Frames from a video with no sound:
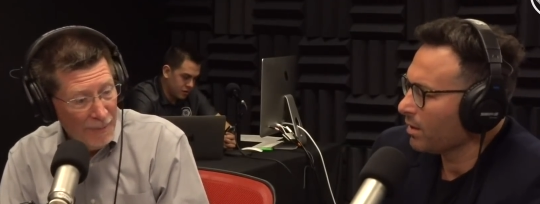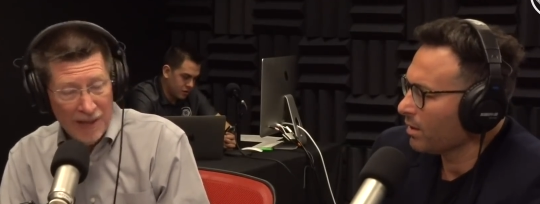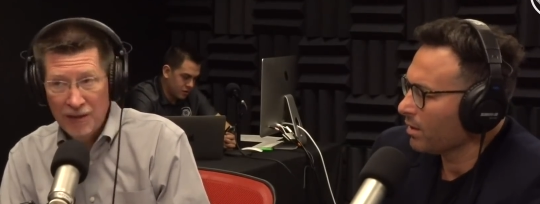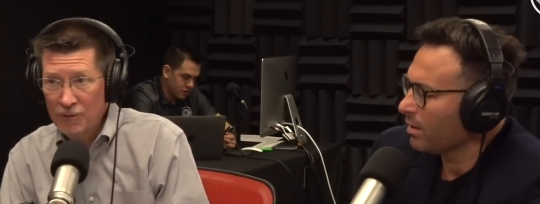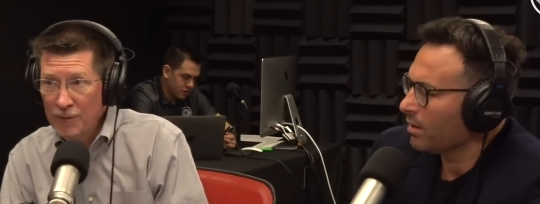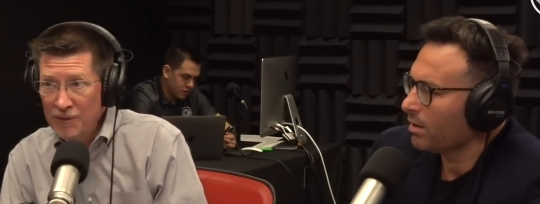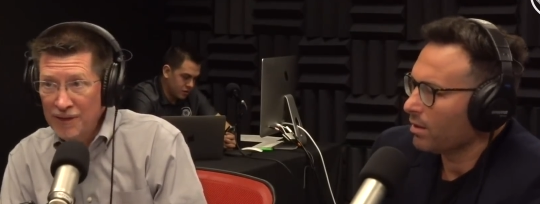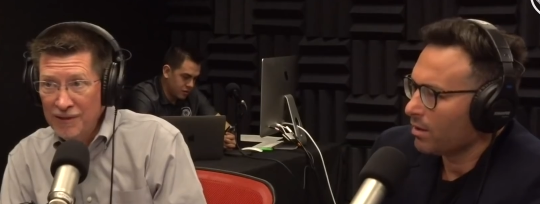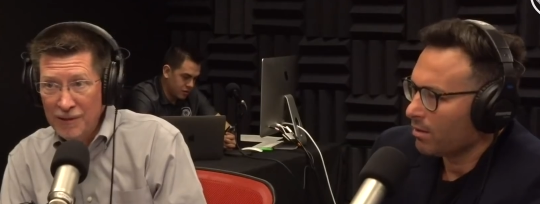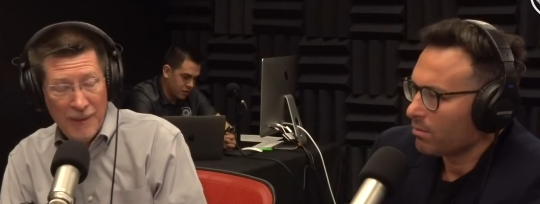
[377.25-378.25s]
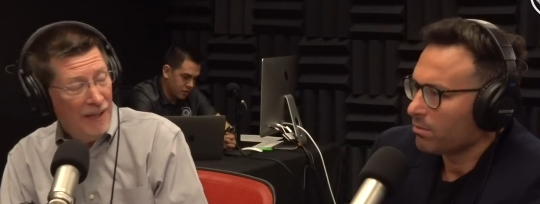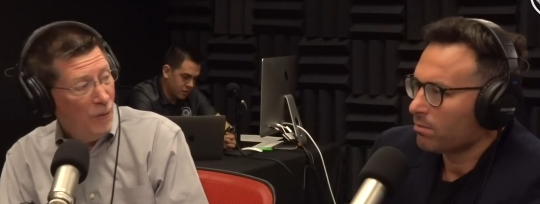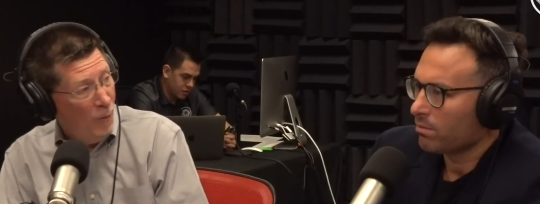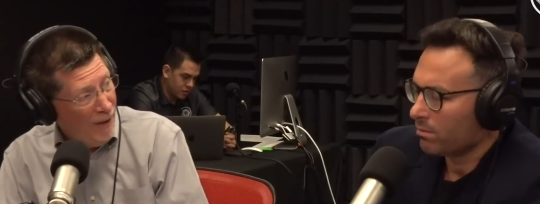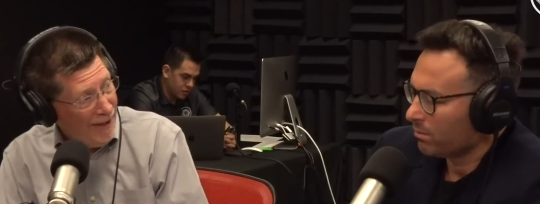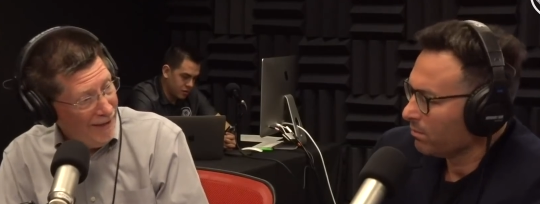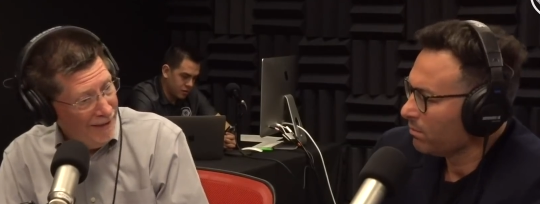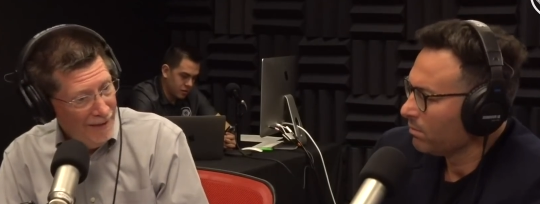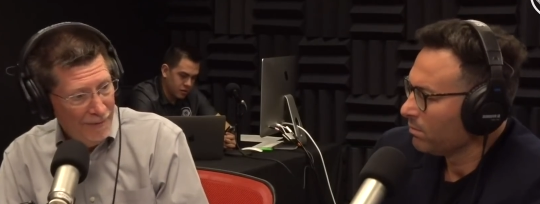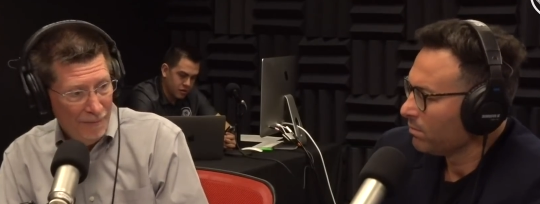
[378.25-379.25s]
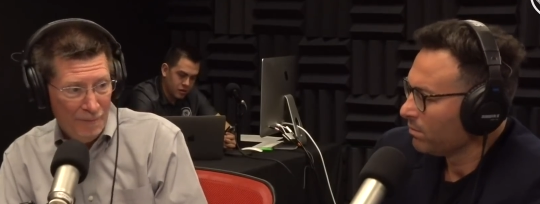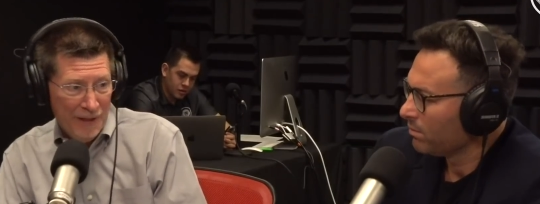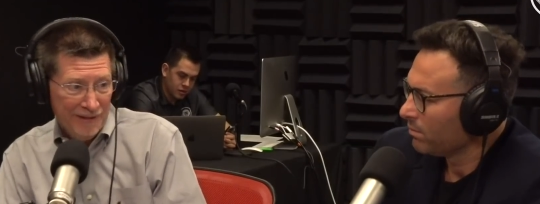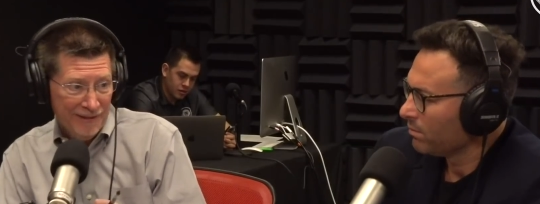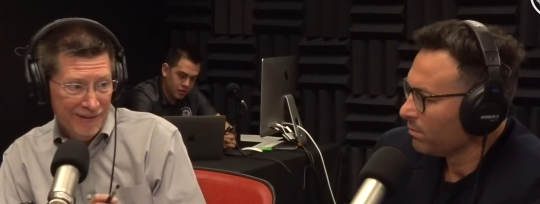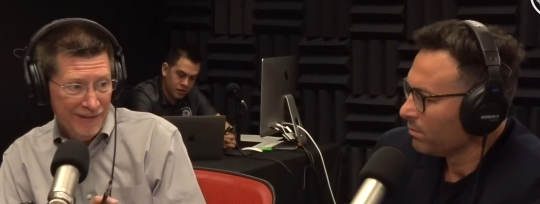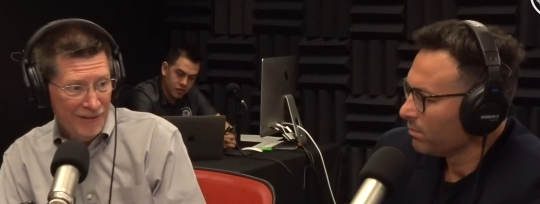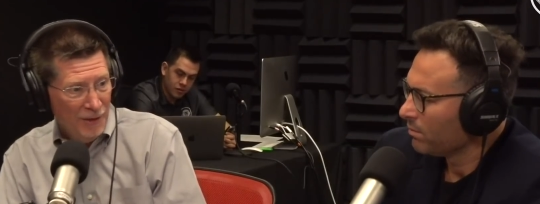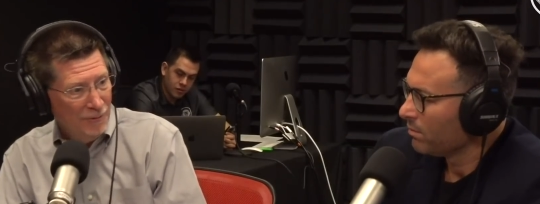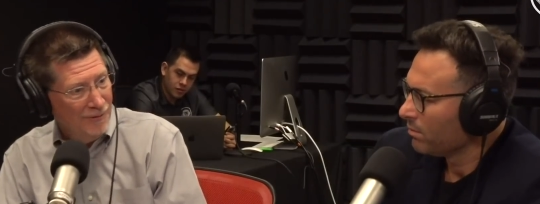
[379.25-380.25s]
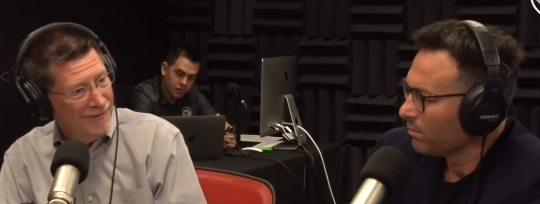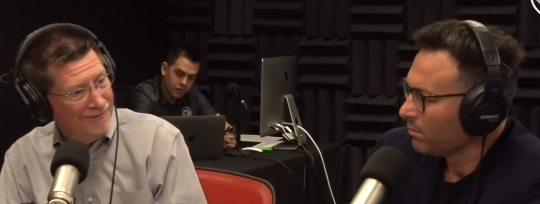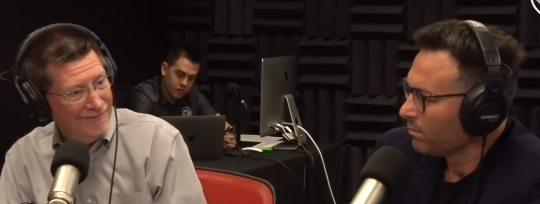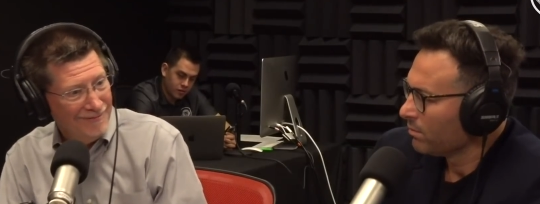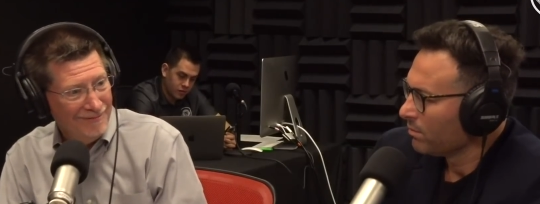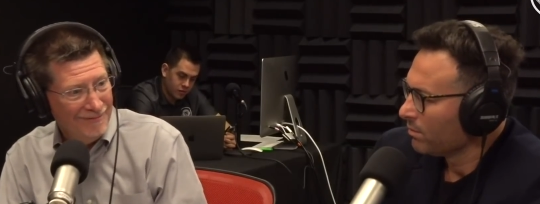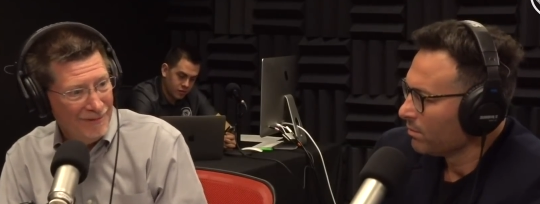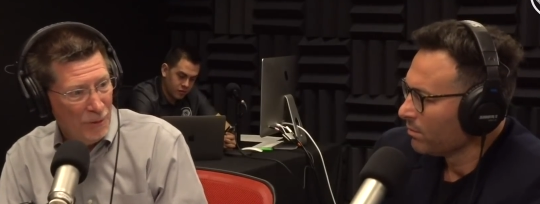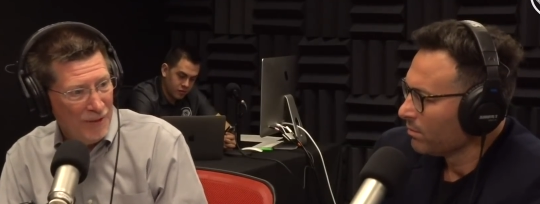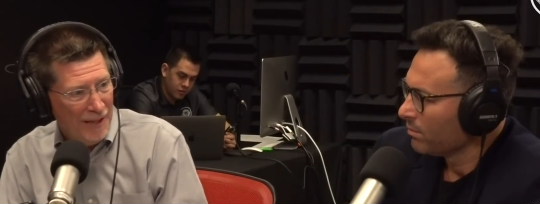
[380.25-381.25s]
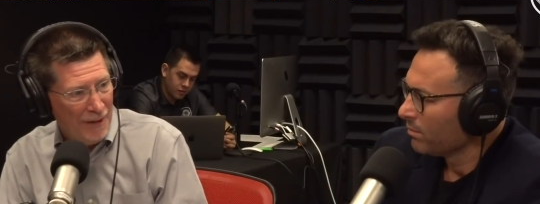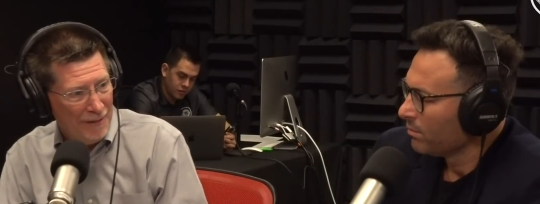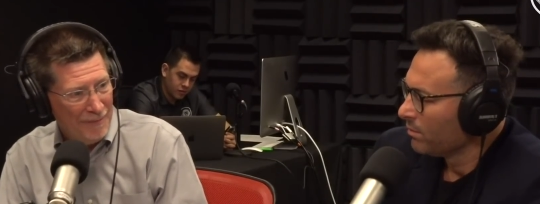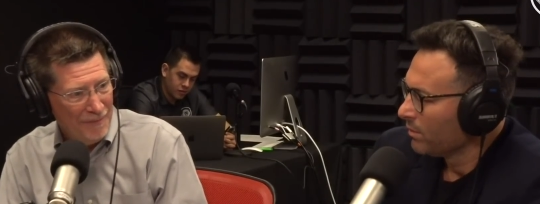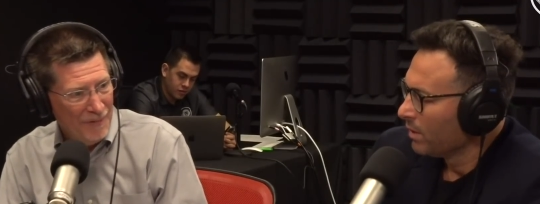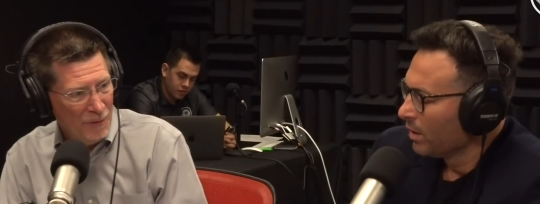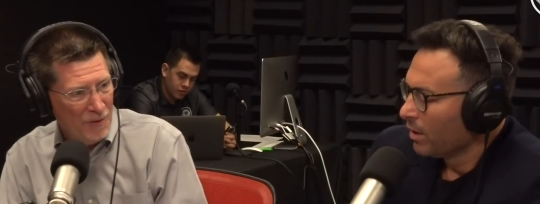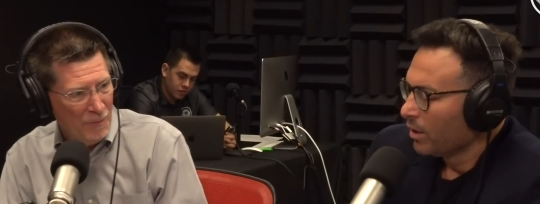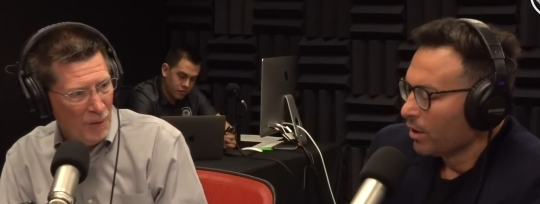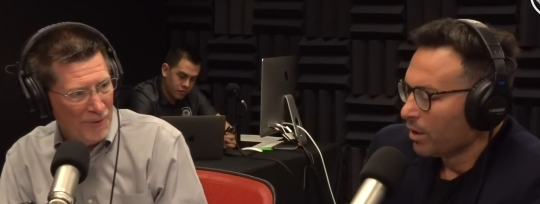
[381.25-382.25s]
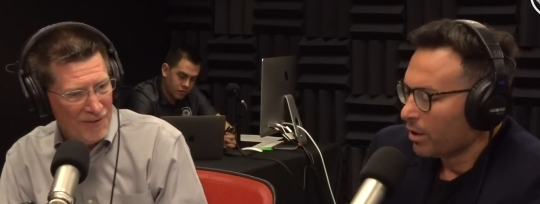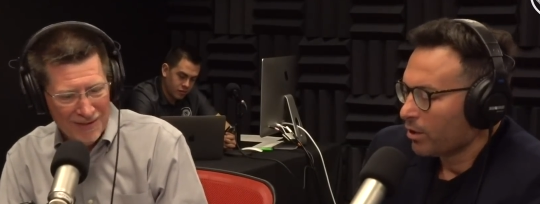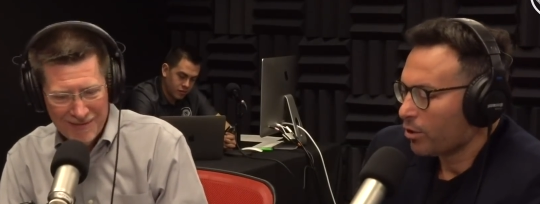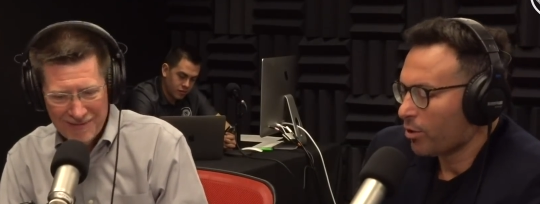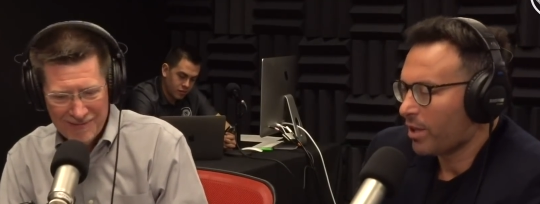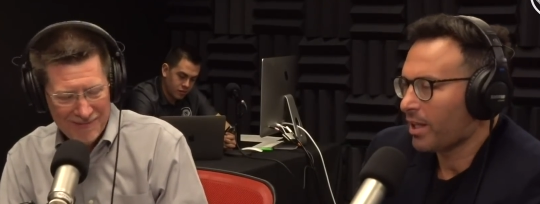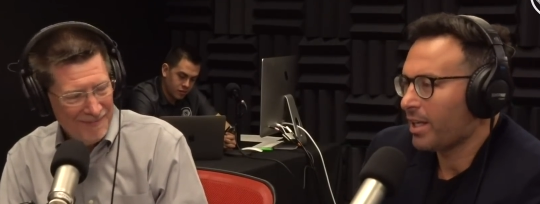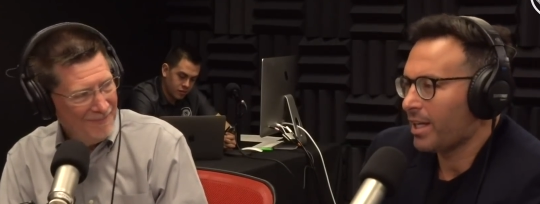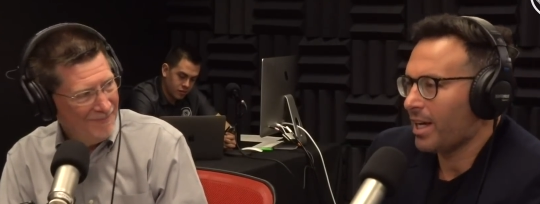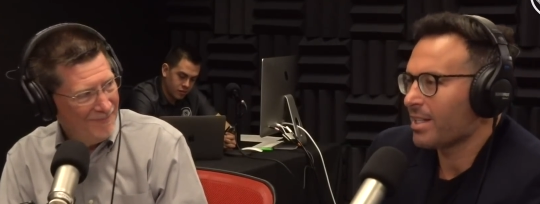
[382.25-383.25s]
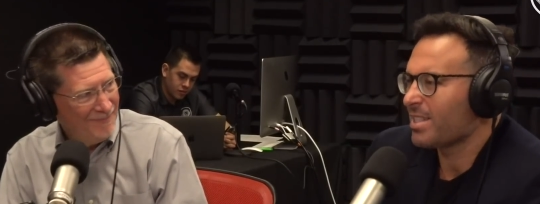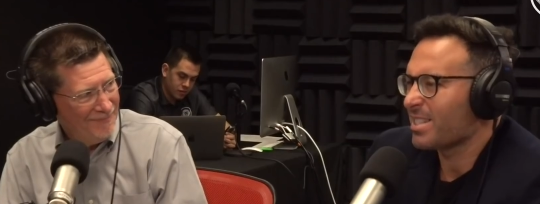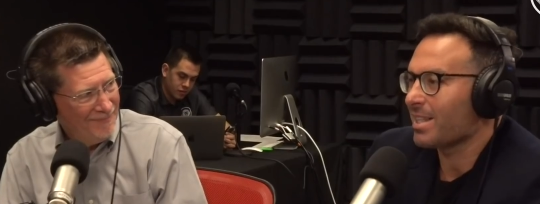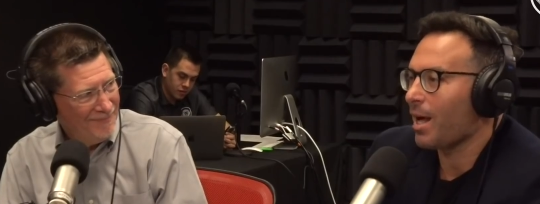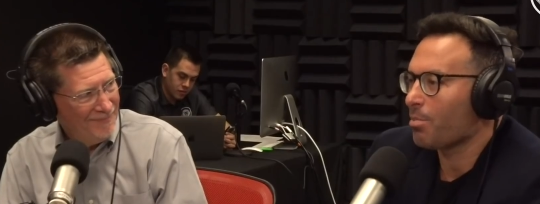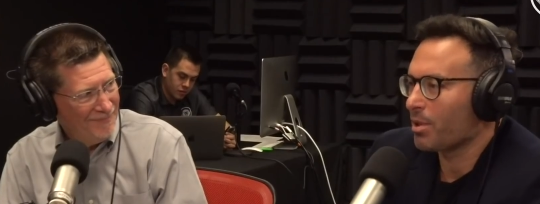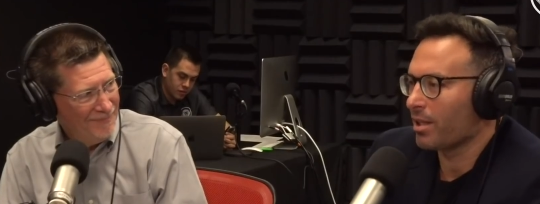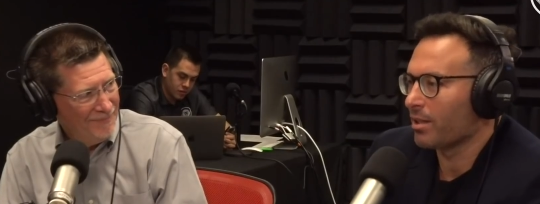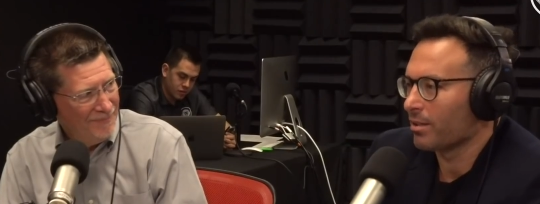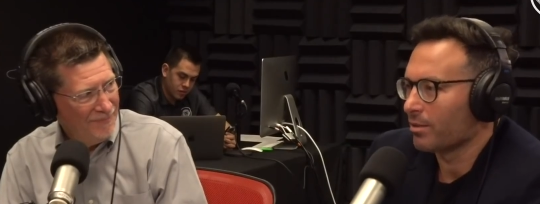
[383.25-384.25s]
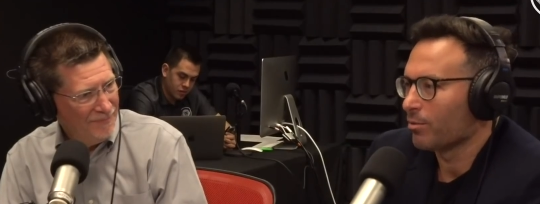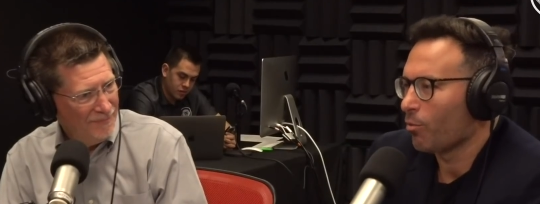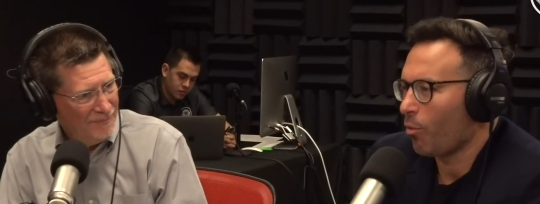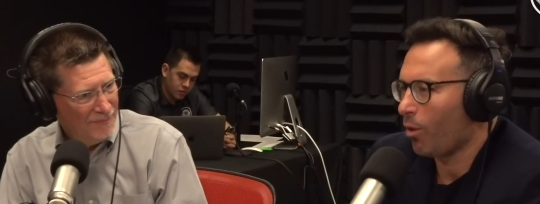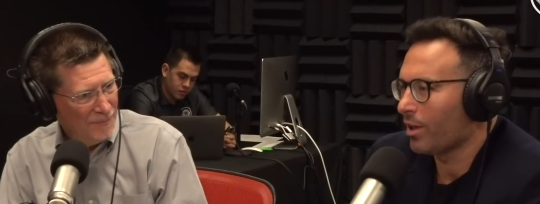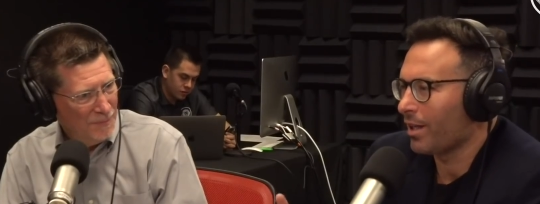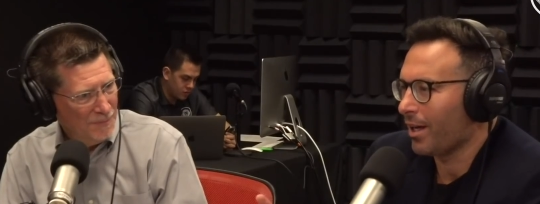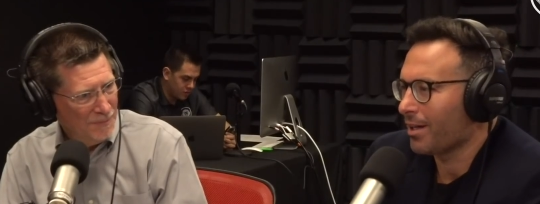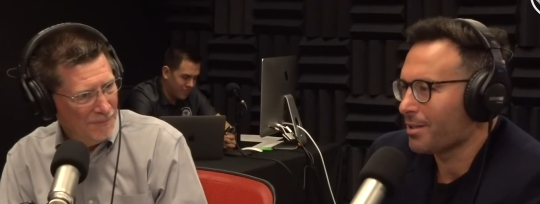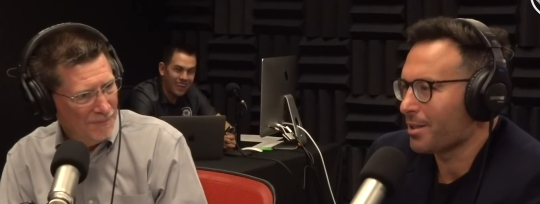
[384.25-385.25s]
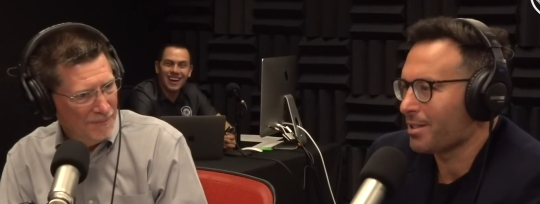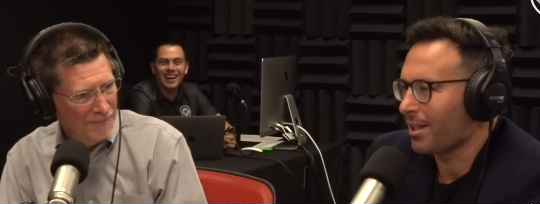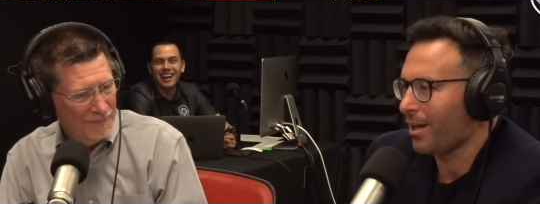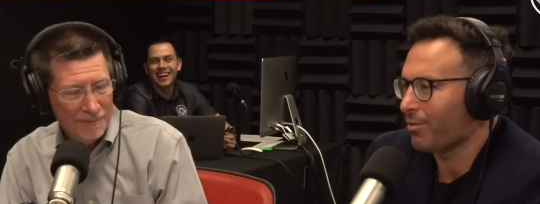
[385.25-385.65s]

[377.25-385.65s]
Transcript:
Speaker 1: You may not agree with it. You may not want it, but don't doubt it. There's a purpose. Do you think he has slept in one
Speaker 2: day since he